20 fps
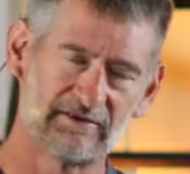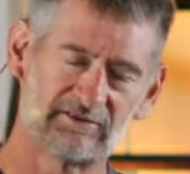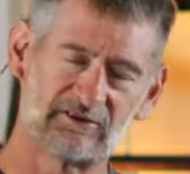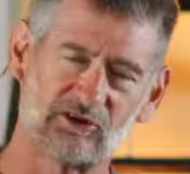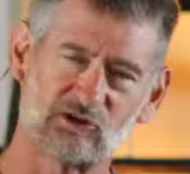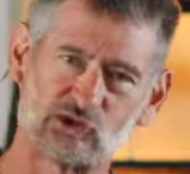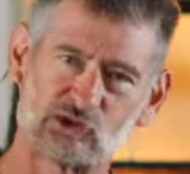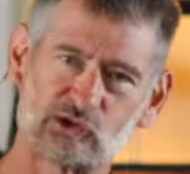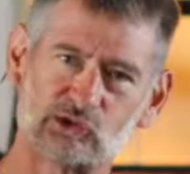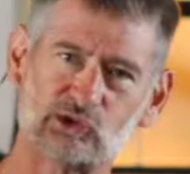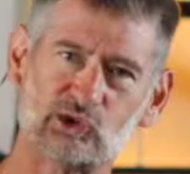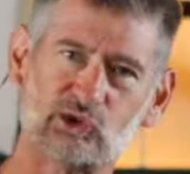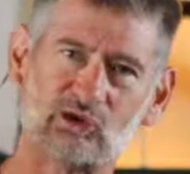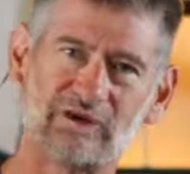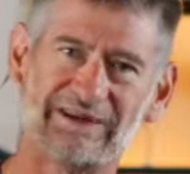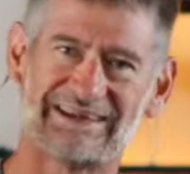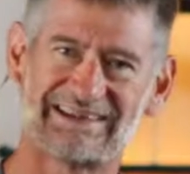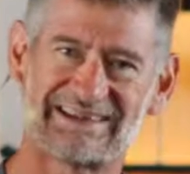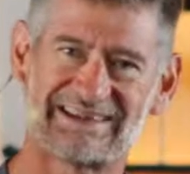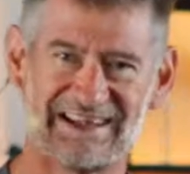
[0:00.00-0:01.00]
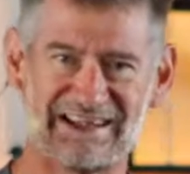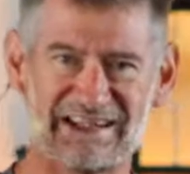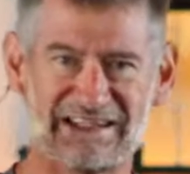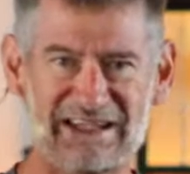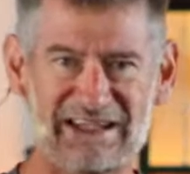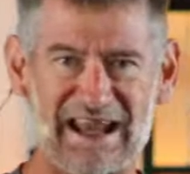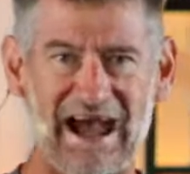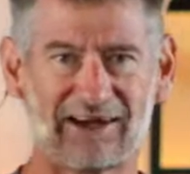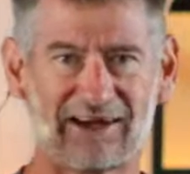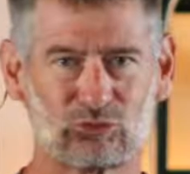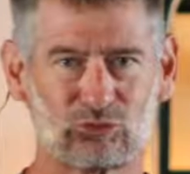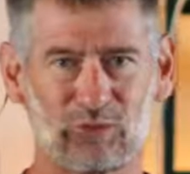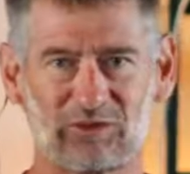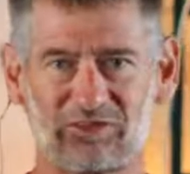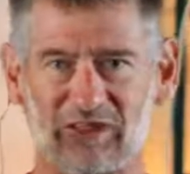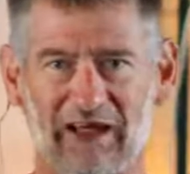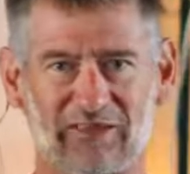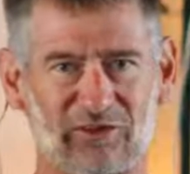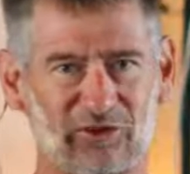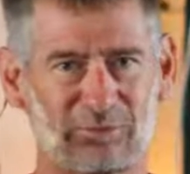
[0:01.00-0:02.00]
To truly connect
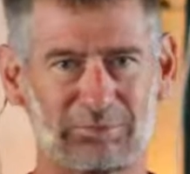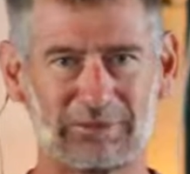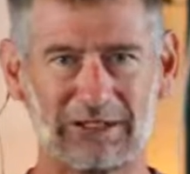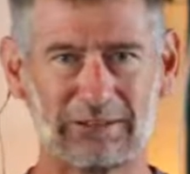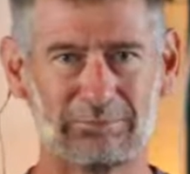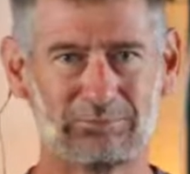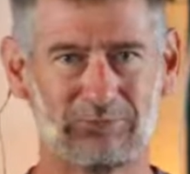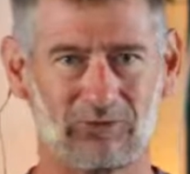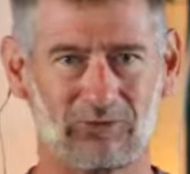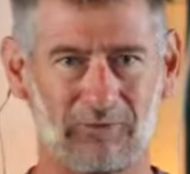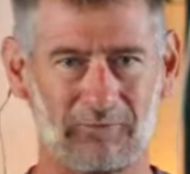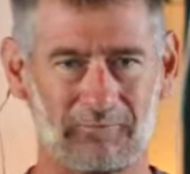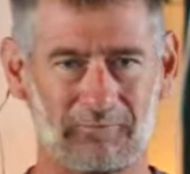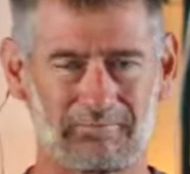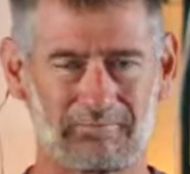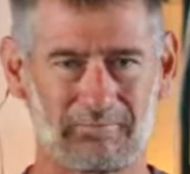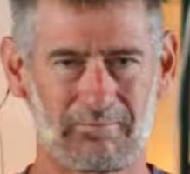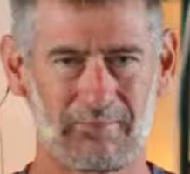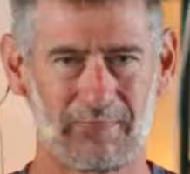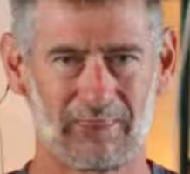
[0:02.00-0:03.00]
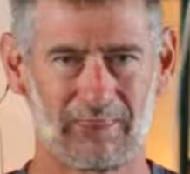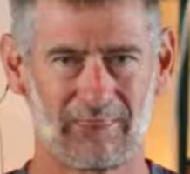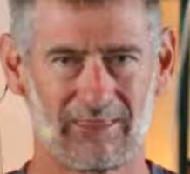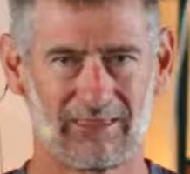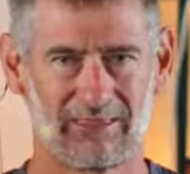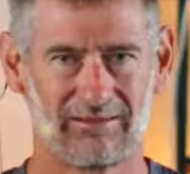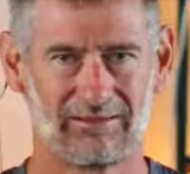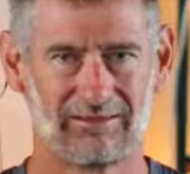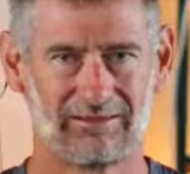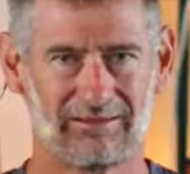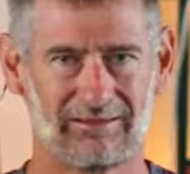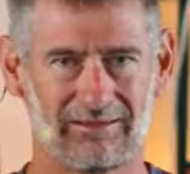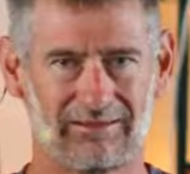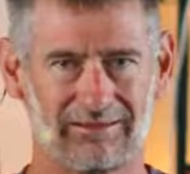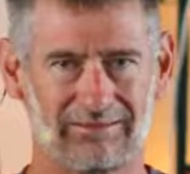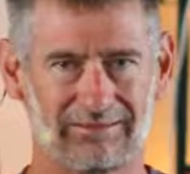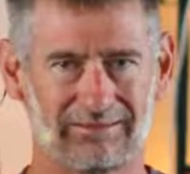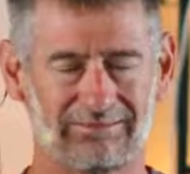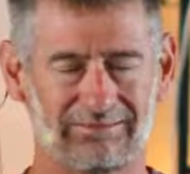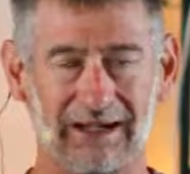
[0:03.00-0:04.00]
with other people.
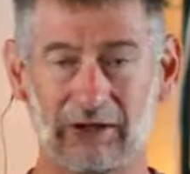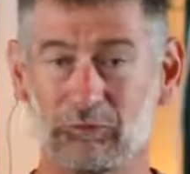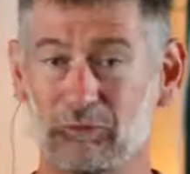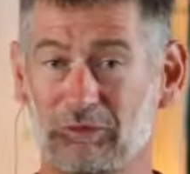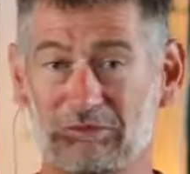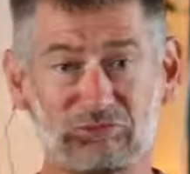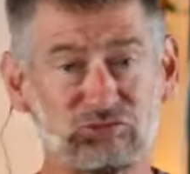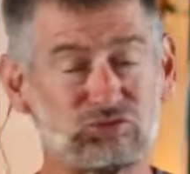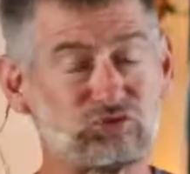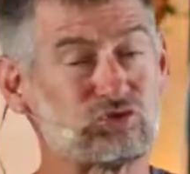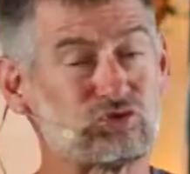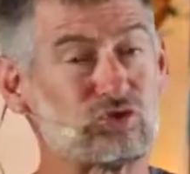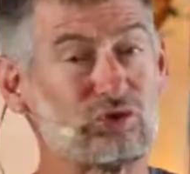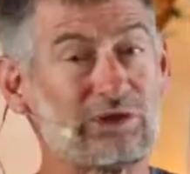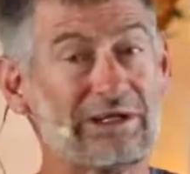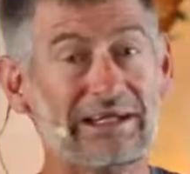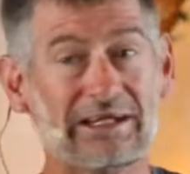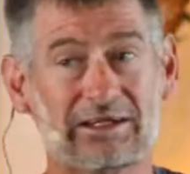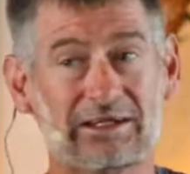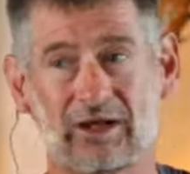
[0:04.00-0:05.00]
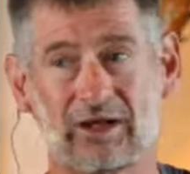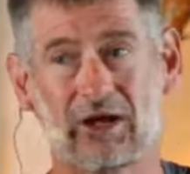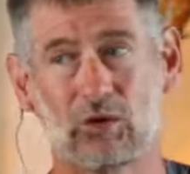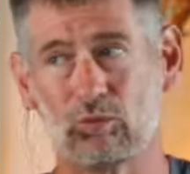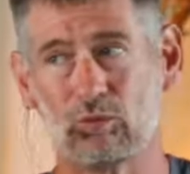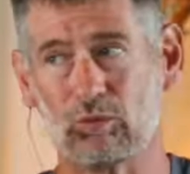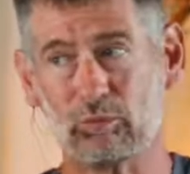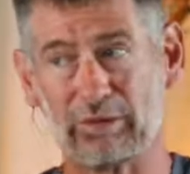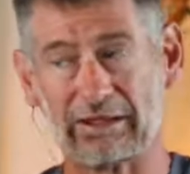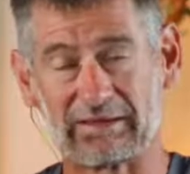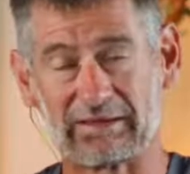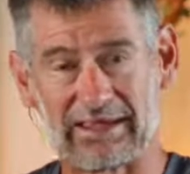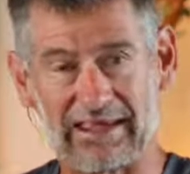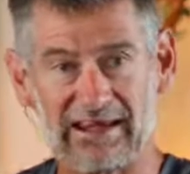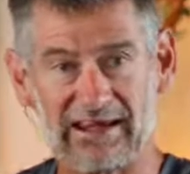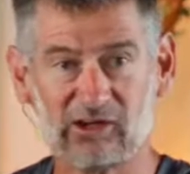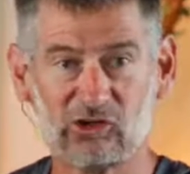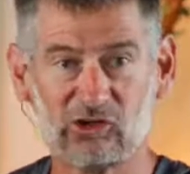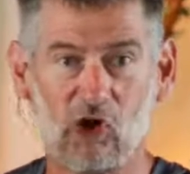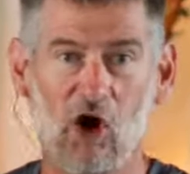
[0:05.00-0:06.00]
Right? We're freed when we
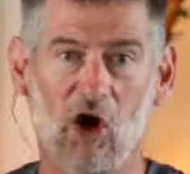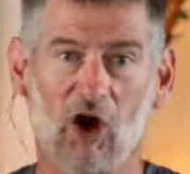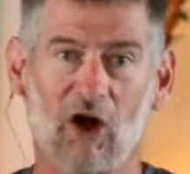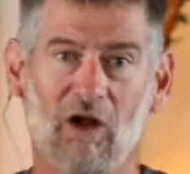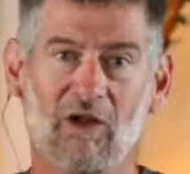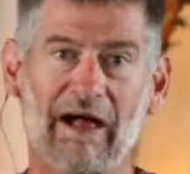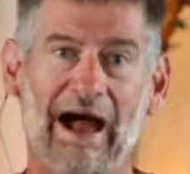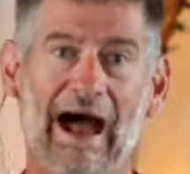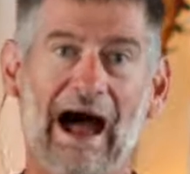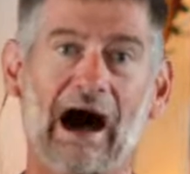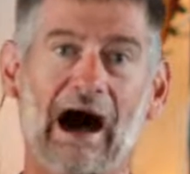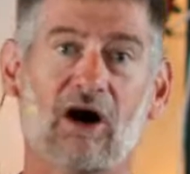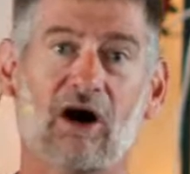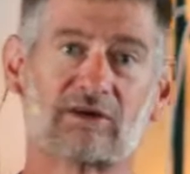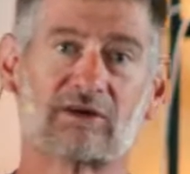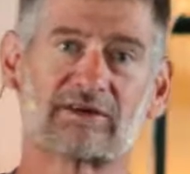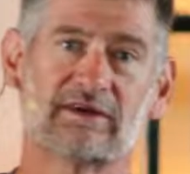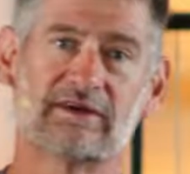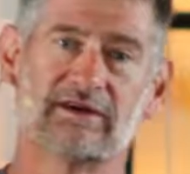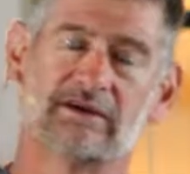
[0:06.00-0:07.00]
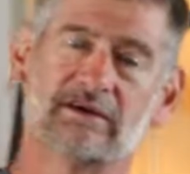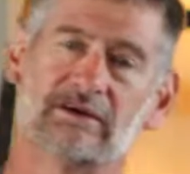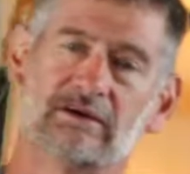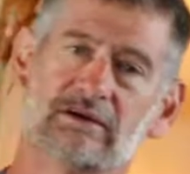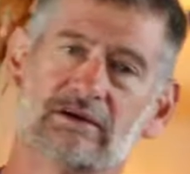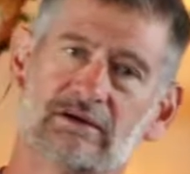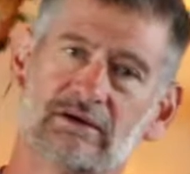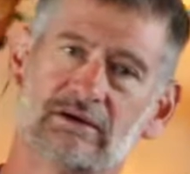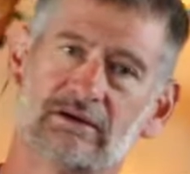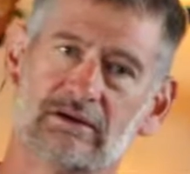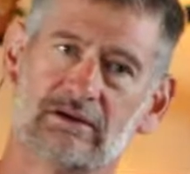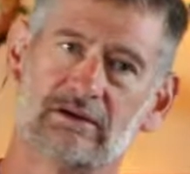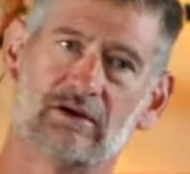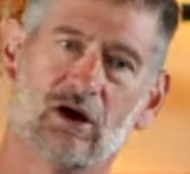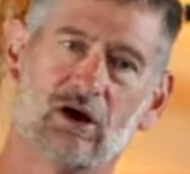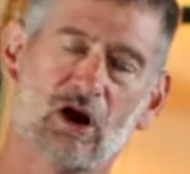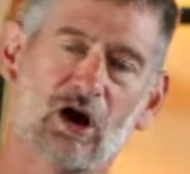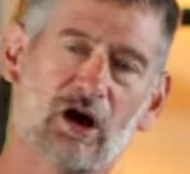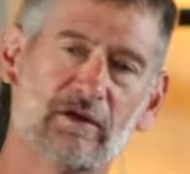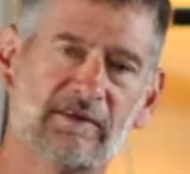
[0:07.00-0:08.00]
get it all out
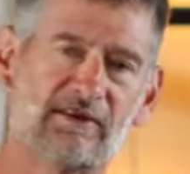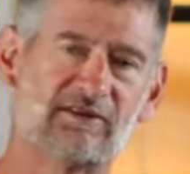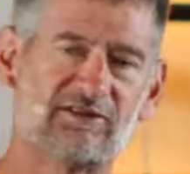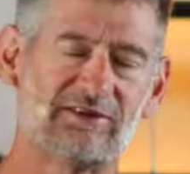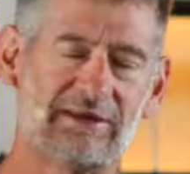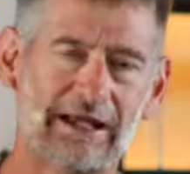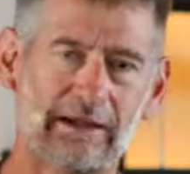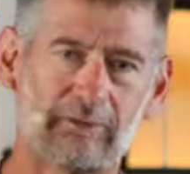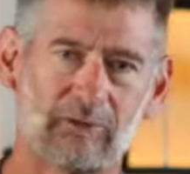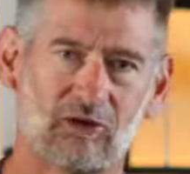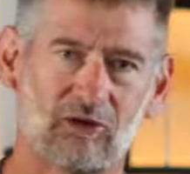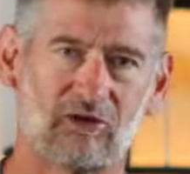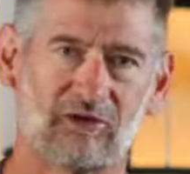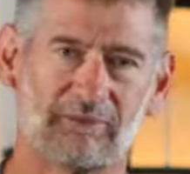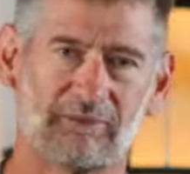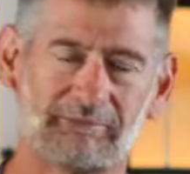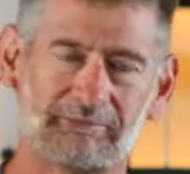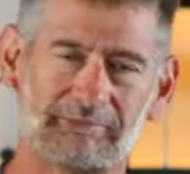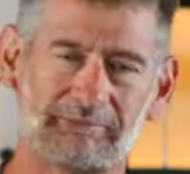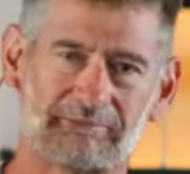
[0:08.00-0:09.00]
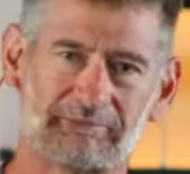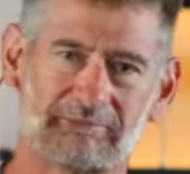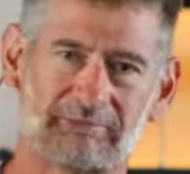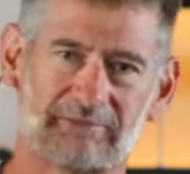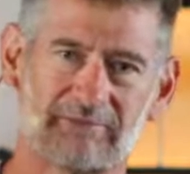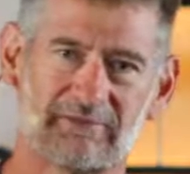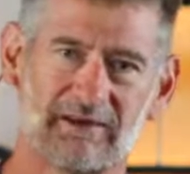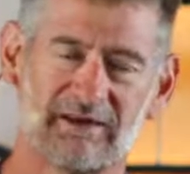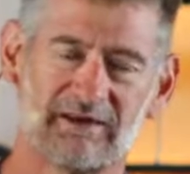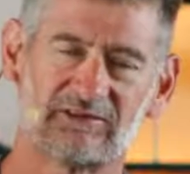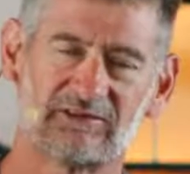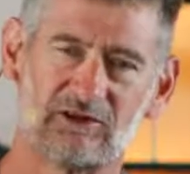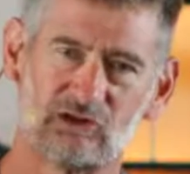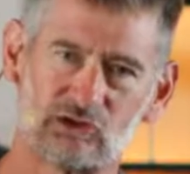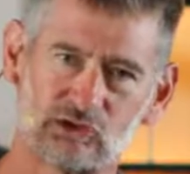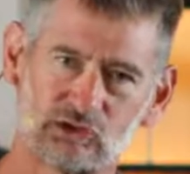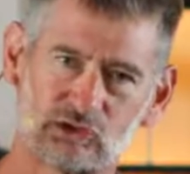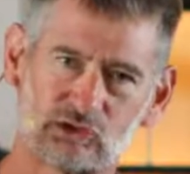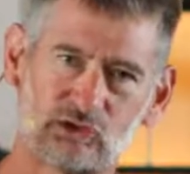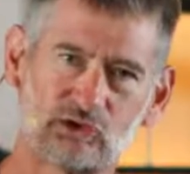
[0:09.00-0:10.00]
on the table to
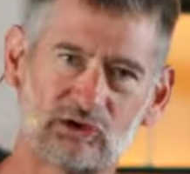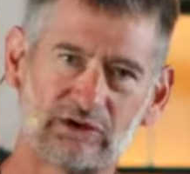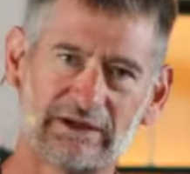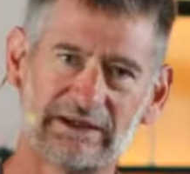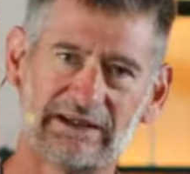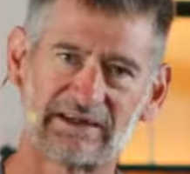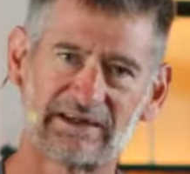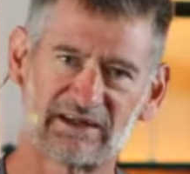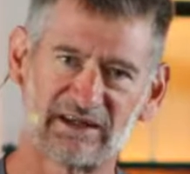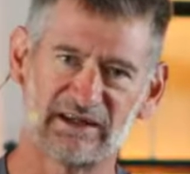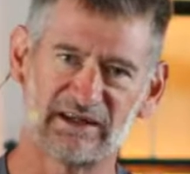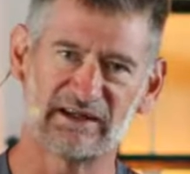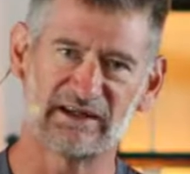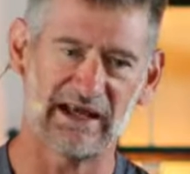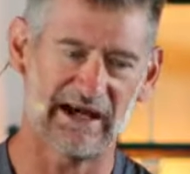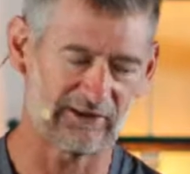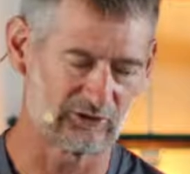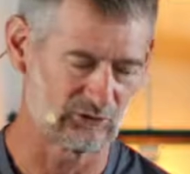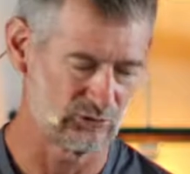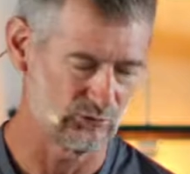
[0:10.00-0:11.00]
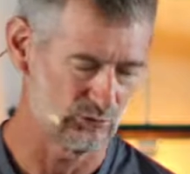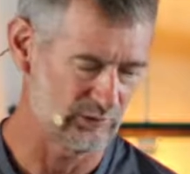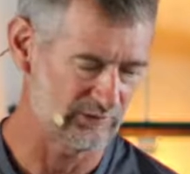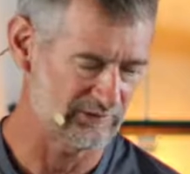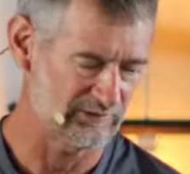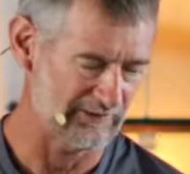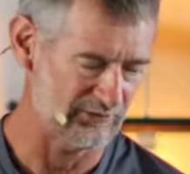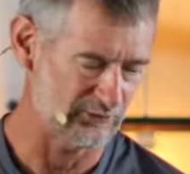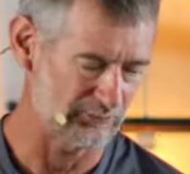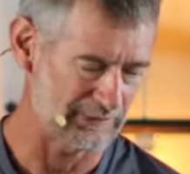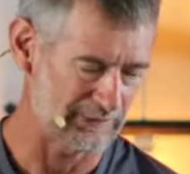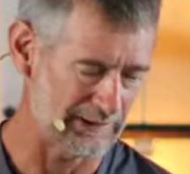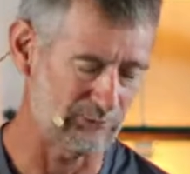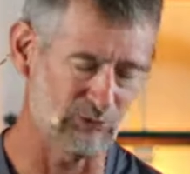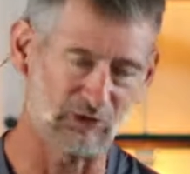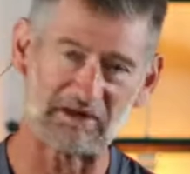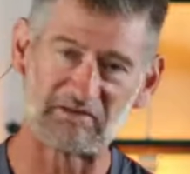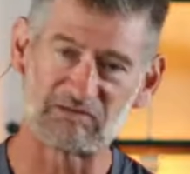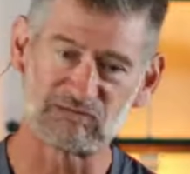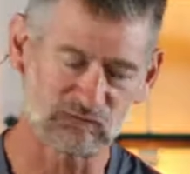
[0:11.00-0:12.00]
truly connect with other
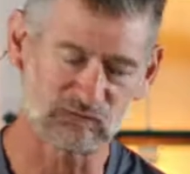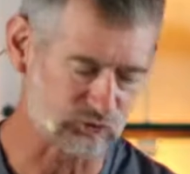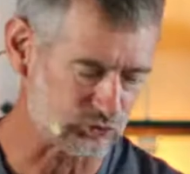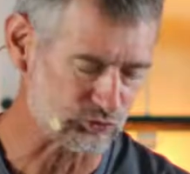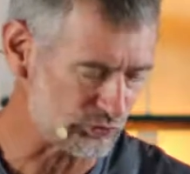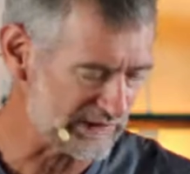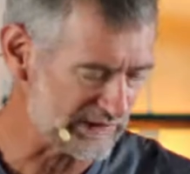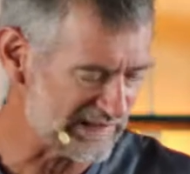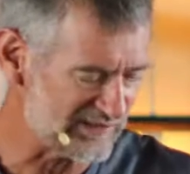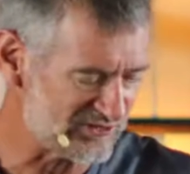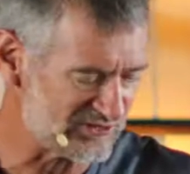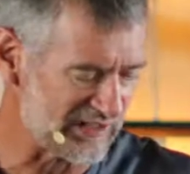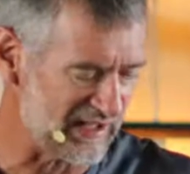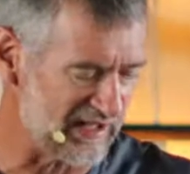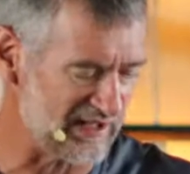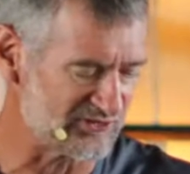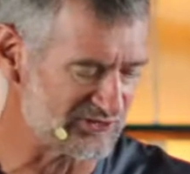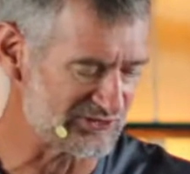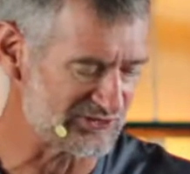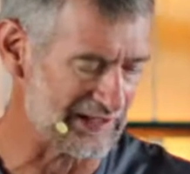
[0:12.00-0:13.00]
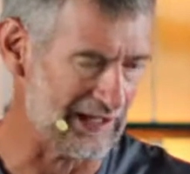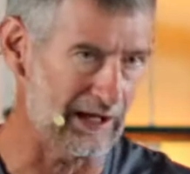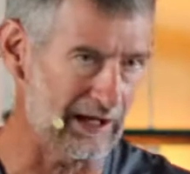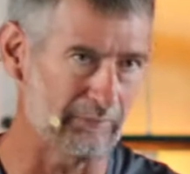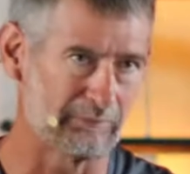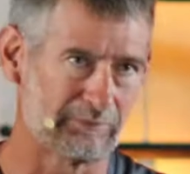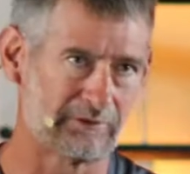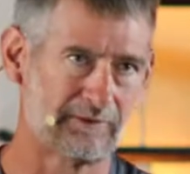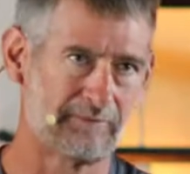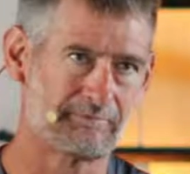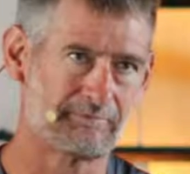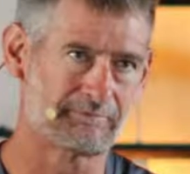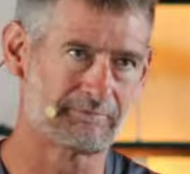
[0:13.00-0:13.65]
people. It frees us up.